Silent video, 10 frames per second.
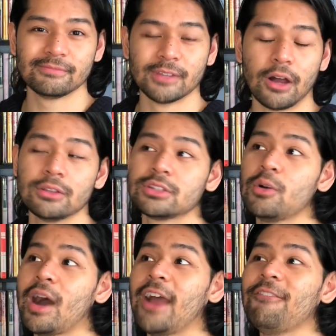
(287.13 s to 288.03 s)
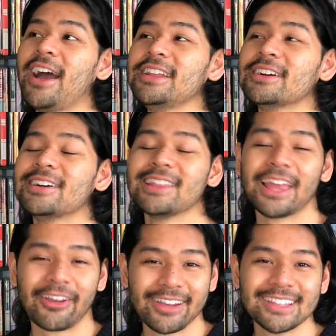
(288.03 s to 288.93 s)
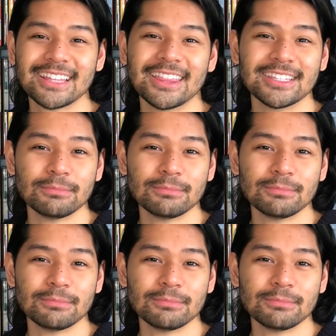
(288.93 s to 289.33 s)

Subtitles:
Also, I find it hilarious that this